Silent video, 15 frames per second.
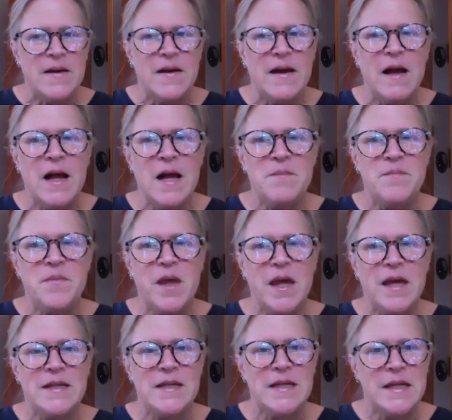Um,
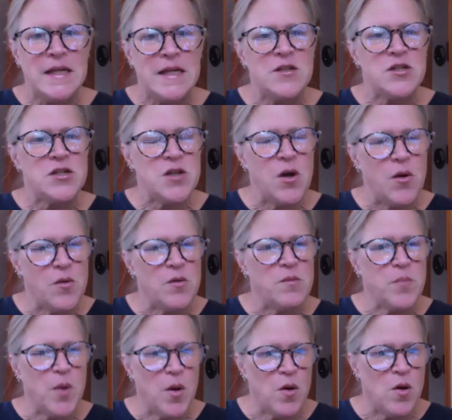and each totem
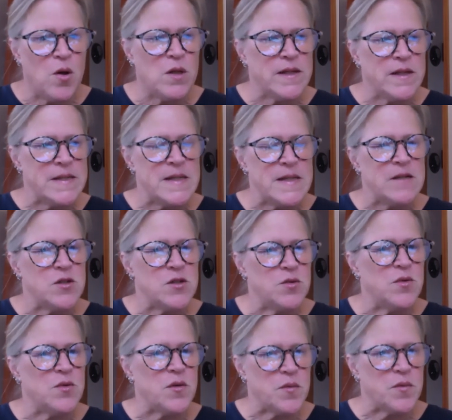pole is in two
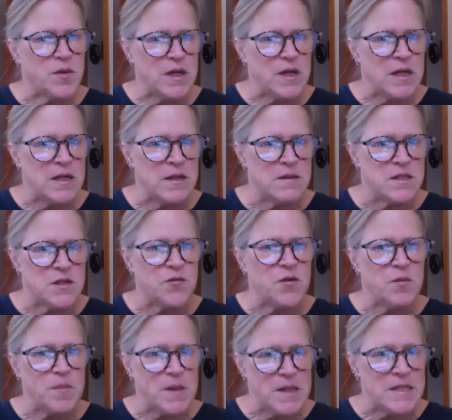or three
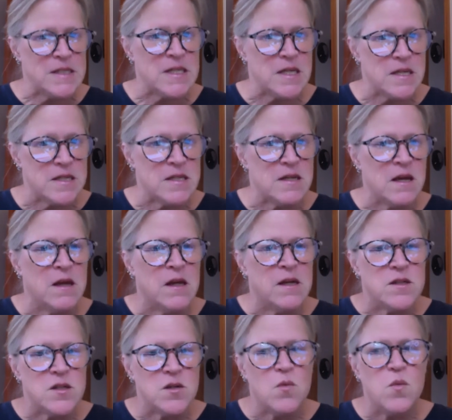different pieces.
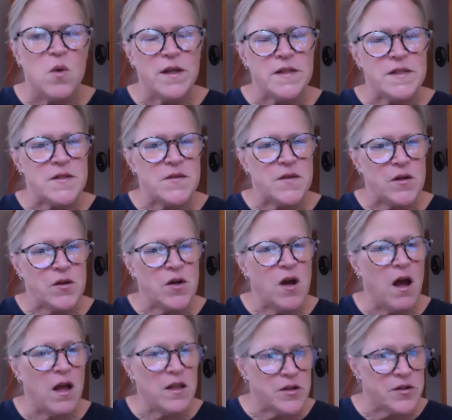So once they're
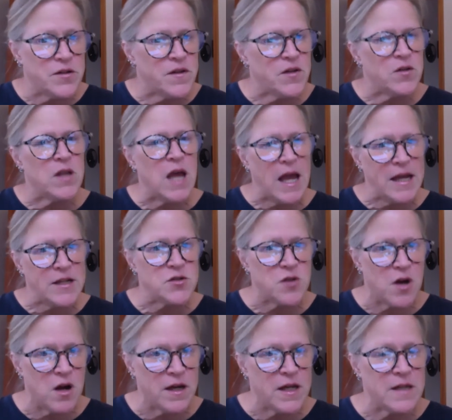colored, they're line
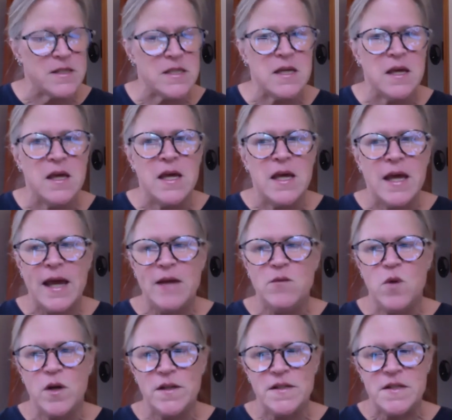drawings. And
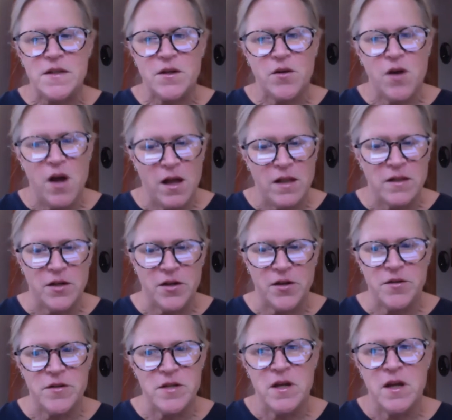once they're
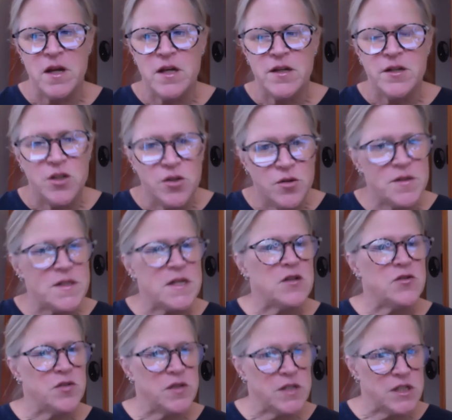colored, using
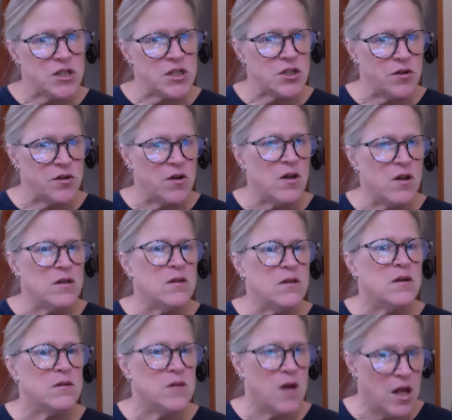traditional
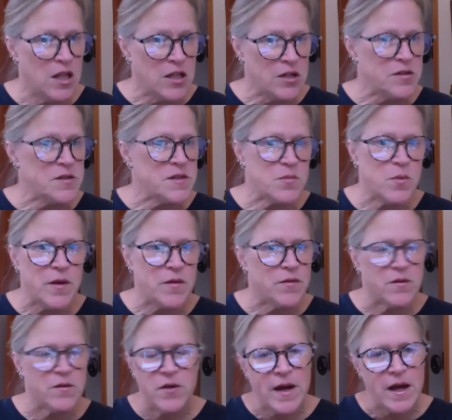colors
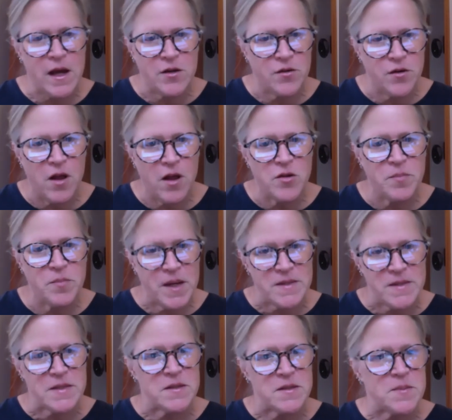with crayon or colored
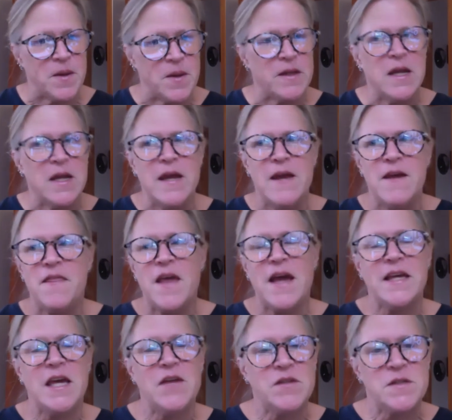pencils, but that
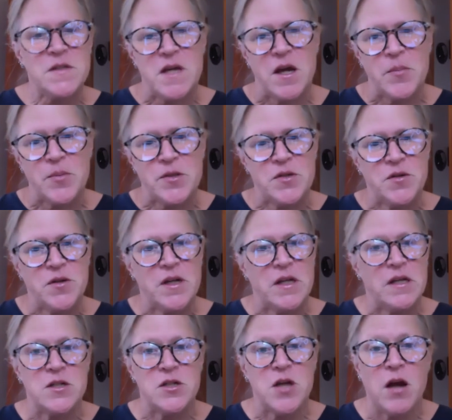gave us the
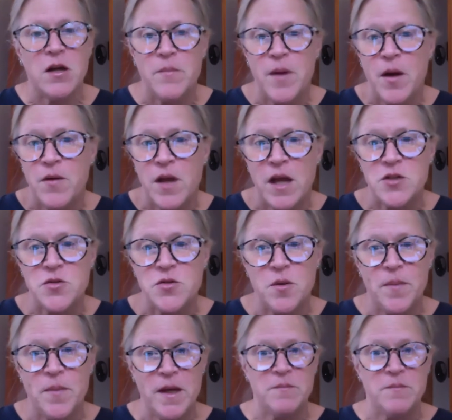opportunity to talk about natural
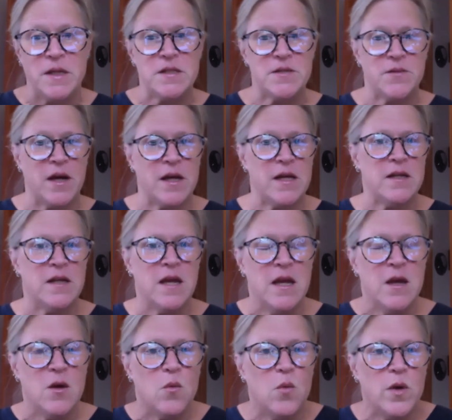pigments, right?
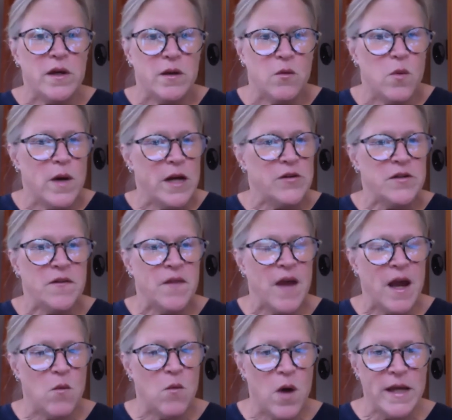Where, where did
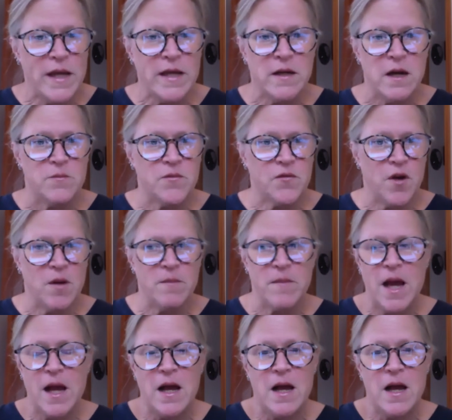that white come from?
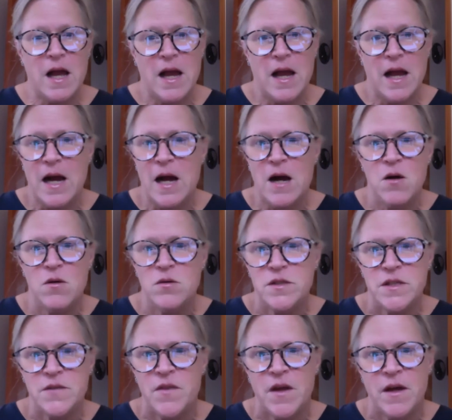How, how
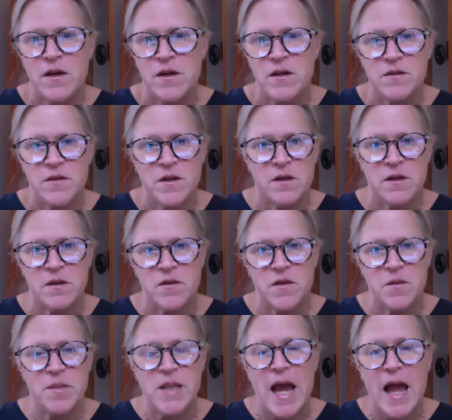did the, the, the
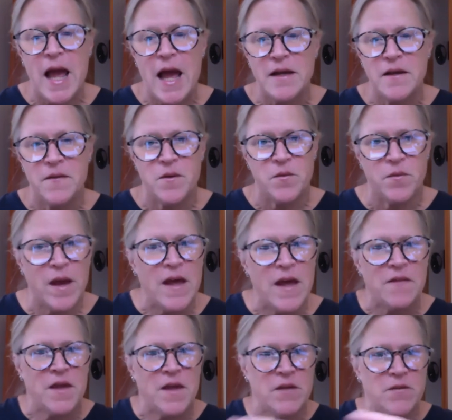black and the
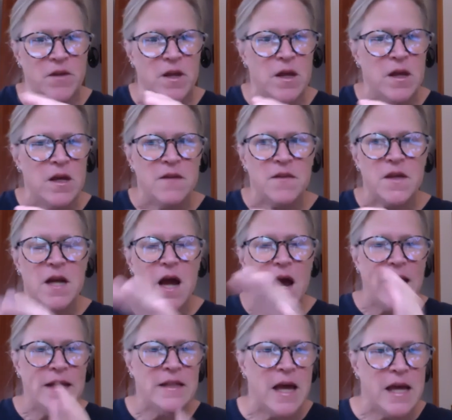red that, that
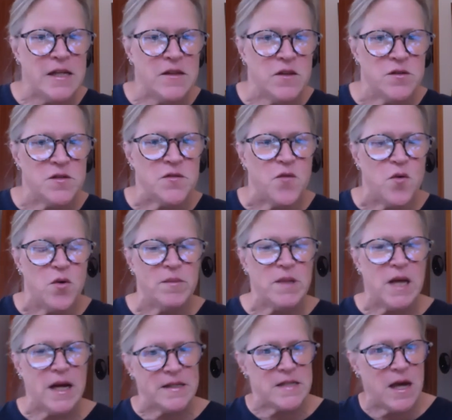highlighted those form
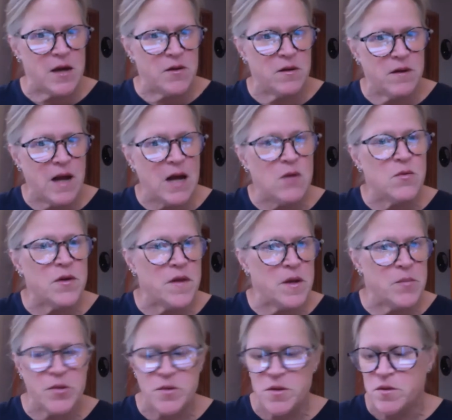lines, how, how were they
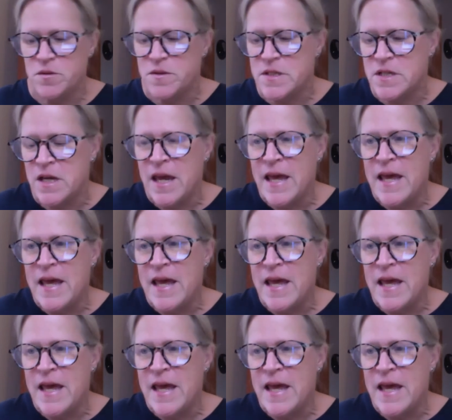produced?